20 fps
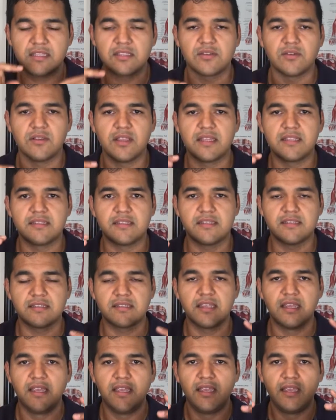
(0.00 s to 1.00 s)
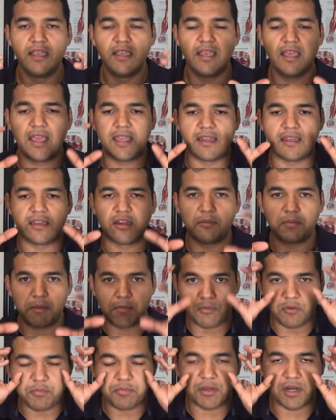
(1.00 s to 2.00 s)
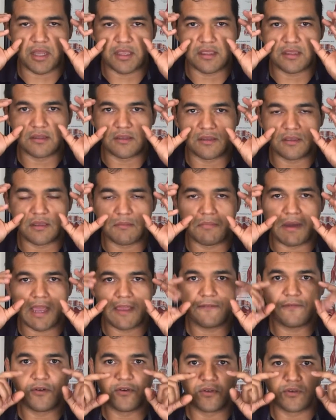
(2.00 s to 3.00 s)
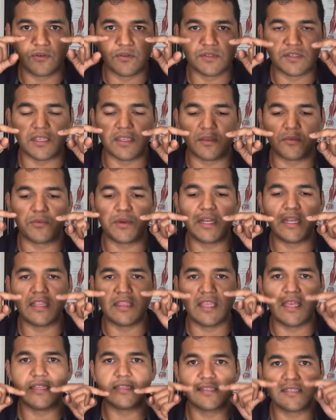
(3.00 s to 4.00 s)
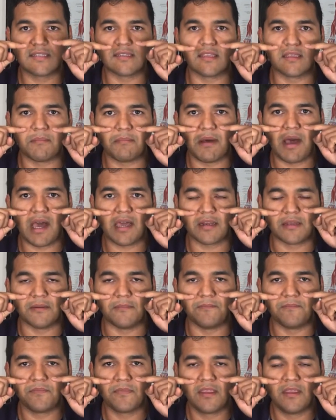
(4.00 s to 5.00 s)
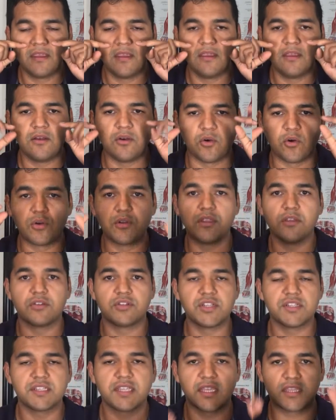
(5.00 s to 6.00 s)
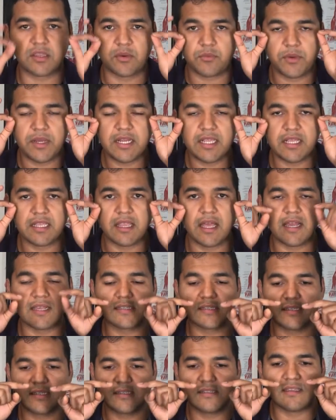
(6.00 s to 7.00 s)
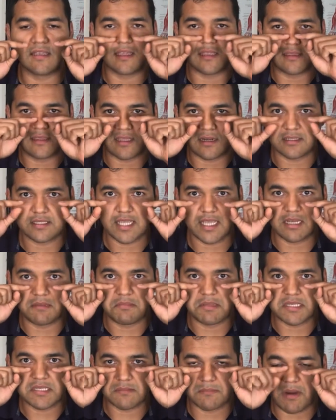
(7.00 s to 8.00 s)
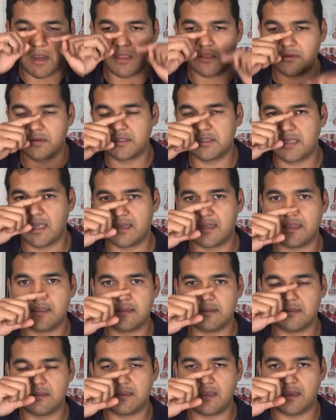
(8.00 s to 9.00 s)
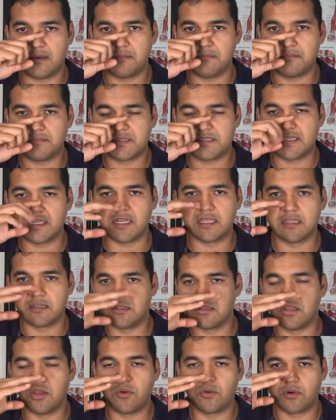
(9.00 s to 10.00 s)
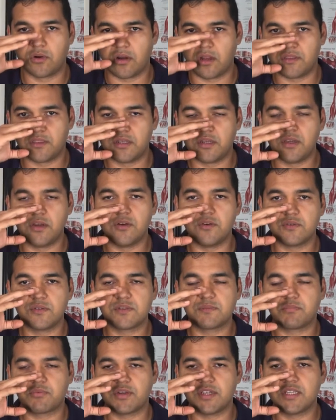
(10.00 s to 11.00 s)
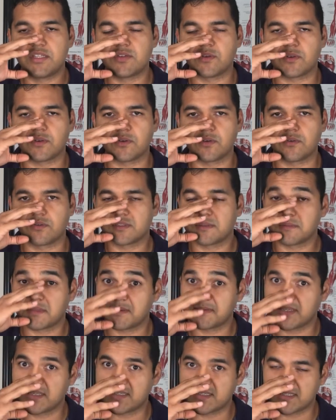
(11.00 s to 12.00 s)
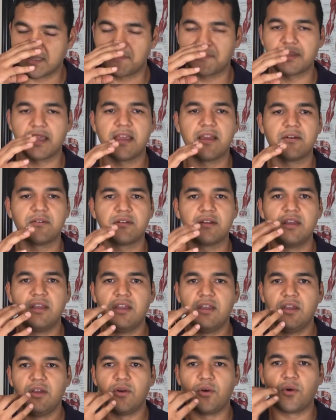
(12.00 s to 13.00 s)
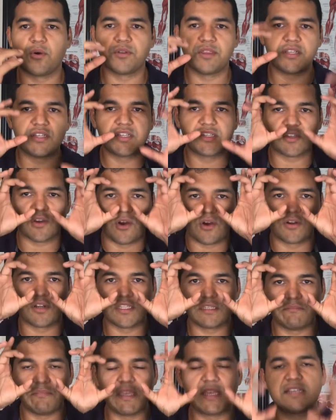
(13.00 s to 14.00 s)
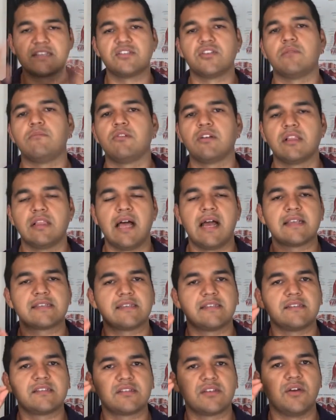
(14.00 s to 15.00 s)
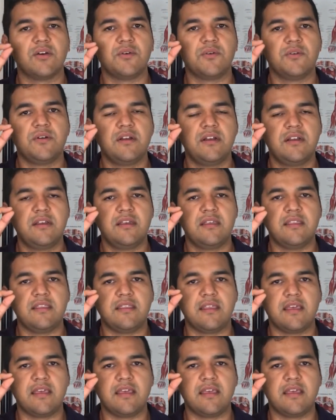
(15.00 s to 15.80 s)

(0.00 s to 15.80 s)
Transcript: see the two lenses. And you know, people will put on the, the bifocals and the reading lenses on the bottom, or they'll just get the reading glasses that, that tend to be smaller and tend to uh, sit a little lower on the nose bridge, or, or sometimes they slip down, or they just aren't as big as normal glasses. So